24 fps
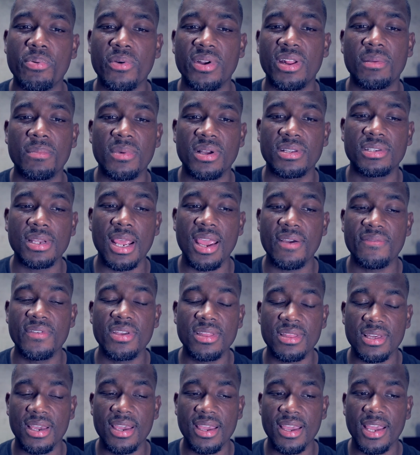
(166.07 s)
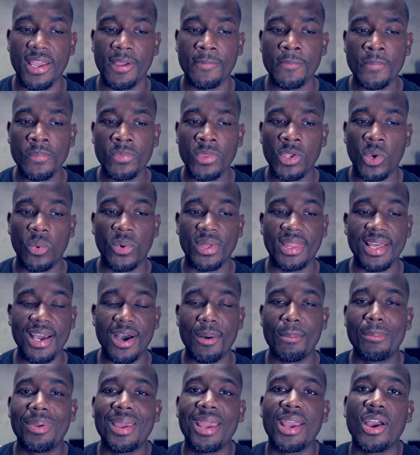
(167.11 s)
pretty much everything
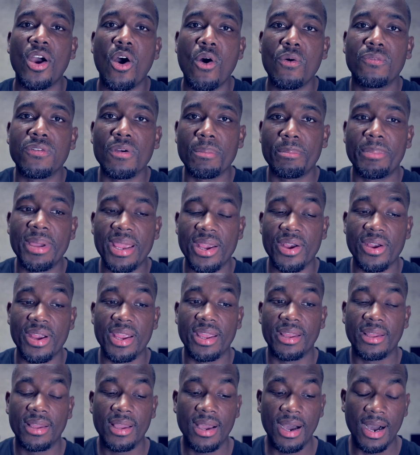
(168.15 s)
without being overbearing.